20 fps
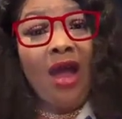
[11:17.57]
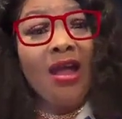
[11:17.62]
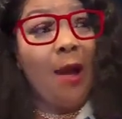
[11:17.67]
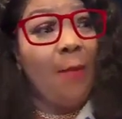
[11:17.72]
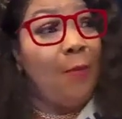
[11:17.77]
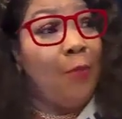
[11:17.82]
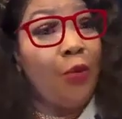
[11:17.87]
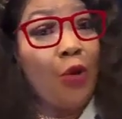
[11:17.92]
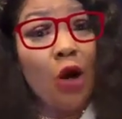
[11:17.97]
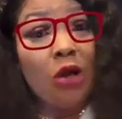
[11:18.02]

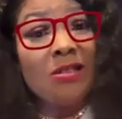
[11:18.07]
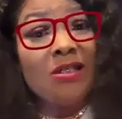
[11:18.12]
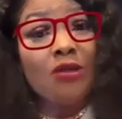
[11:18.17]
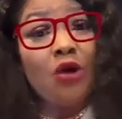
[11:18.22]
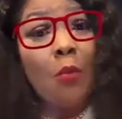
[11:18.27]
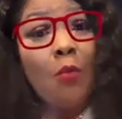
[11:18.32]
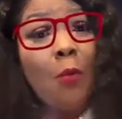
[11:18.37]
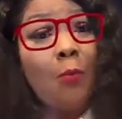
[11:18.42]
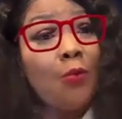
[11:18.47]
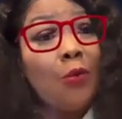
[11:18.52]
E ye
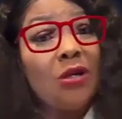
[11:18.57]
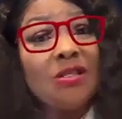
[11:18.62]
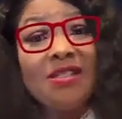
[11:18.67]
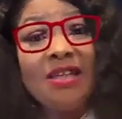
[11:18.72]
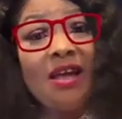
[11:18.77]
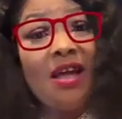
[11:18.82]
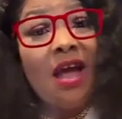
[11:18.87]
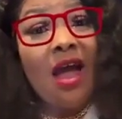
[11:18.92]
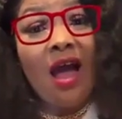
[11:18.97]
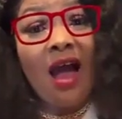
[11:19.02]
plot no mo
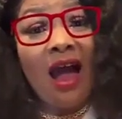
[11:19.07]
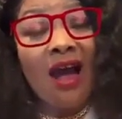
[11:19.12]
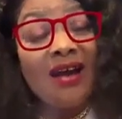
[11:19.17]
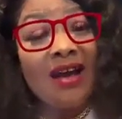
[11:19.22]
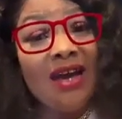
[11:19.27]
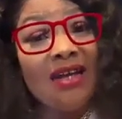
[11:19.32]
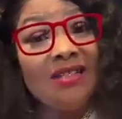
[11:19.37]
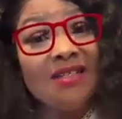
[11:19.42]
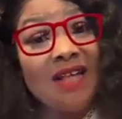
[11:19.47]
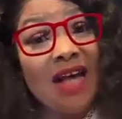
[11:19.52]
plotting
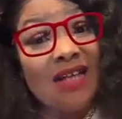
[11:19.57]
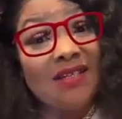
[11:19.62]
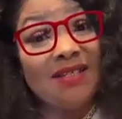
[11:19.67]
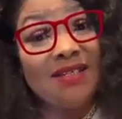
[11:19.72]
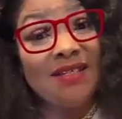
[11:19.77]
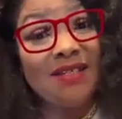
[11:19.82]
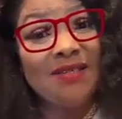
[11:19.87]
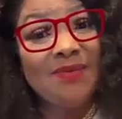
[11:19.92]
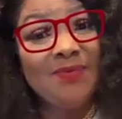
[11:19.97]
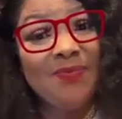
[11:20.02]
against
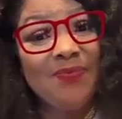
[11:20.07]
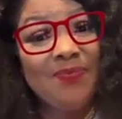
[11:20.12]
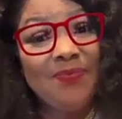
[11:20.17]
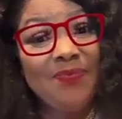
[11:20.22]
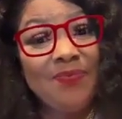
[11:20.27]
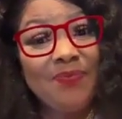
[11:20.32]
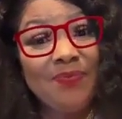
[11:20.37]
us.